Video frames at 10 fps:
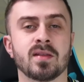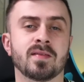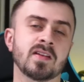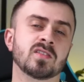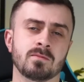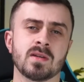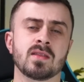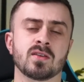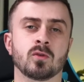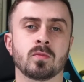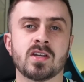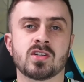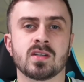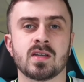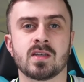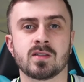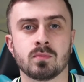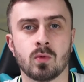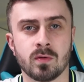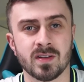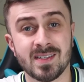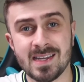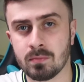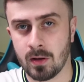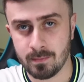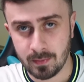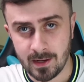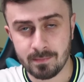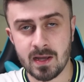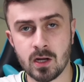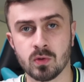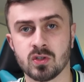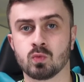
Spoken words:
the defensive mid in this formation is more of a deep line playmaker, which is